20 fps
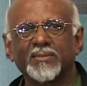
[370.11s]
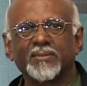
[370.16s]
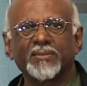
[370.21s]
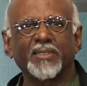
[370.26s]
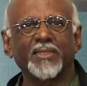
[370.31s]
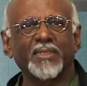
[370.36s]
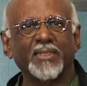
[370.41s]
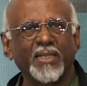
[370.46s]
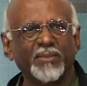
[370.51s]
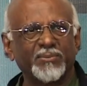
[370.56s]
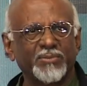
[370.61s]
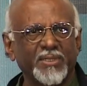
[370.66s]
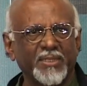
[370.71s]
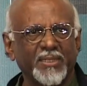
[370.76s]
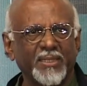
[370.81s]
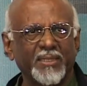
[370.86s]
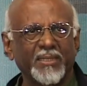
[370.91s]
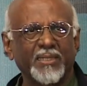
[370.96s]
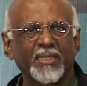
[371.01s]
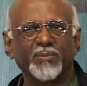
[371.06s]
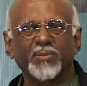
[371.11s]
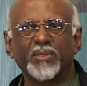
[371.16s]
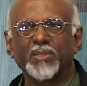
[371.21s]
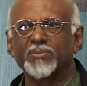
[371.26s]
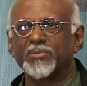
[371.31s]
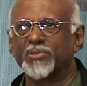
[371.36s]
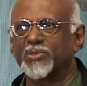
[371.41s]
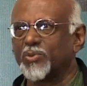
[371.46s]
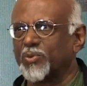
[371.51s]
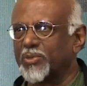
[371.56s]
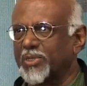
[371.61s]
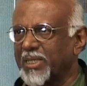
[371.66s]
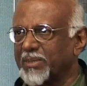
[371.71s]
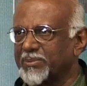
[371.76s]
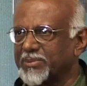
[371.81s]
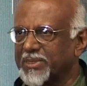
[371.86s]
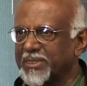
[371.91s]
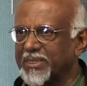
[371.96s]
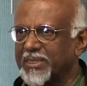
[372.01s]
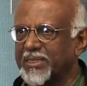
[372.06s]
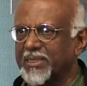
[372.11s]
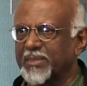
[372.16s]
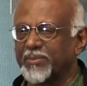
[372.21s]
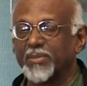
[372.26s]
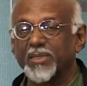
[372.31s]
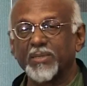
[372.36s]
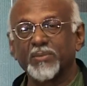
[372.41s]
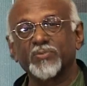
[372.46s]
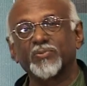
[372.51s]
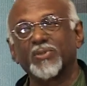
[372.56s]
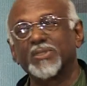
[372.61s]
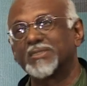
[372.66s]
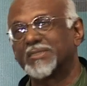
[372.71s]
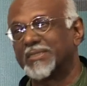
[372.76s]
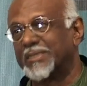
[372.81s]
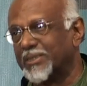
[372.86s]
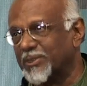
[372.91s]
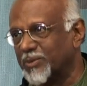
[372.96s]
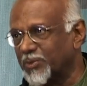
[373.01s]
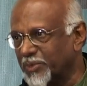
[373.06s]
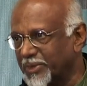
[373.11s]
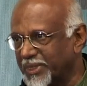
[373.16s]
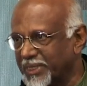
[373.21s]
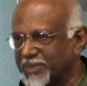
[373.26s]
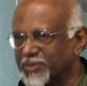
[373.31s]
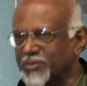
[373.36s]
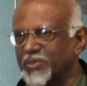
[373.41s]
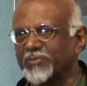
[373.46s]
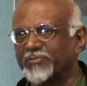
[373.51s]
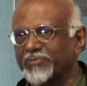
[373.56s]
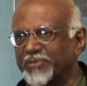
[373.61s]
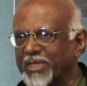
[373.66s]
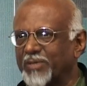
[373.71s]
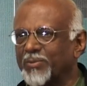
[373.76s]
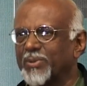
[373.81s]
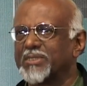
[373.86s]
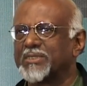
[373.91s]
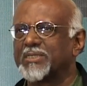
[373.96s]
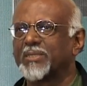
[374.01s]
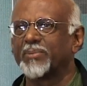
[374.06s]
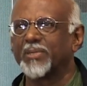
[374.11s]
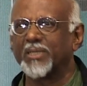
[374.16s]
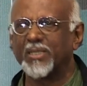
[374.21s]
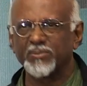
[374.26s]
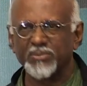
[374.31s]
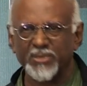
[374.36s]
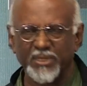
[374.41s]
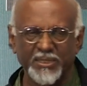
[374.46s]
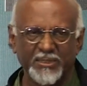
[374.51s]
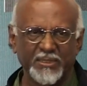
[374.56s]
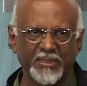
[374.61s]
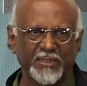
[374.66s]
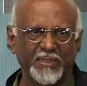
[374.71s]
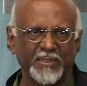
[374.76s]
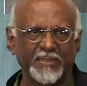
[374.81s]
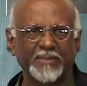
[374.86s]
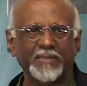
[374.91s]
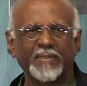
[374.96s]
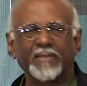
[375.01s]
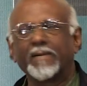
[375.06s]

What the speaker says: 3 times a day, then becomes 2 times a day, then becomes once in 2 days. So the frequency becomes less and less.